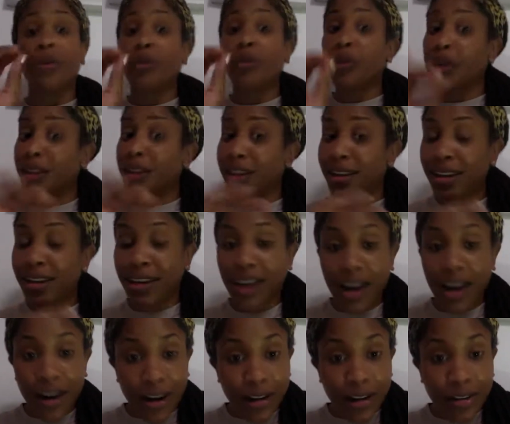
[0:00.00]
Really good
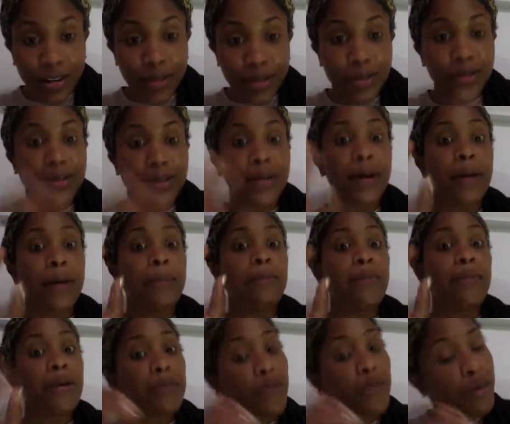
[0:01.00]
characters.
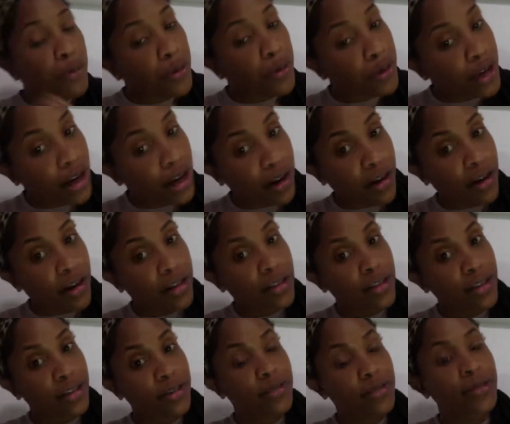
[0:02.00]
Memorable
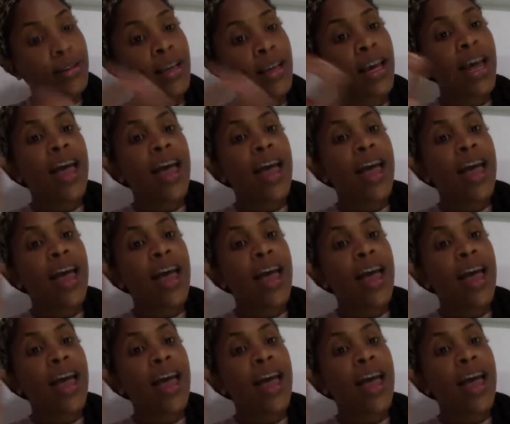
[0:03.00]
characters.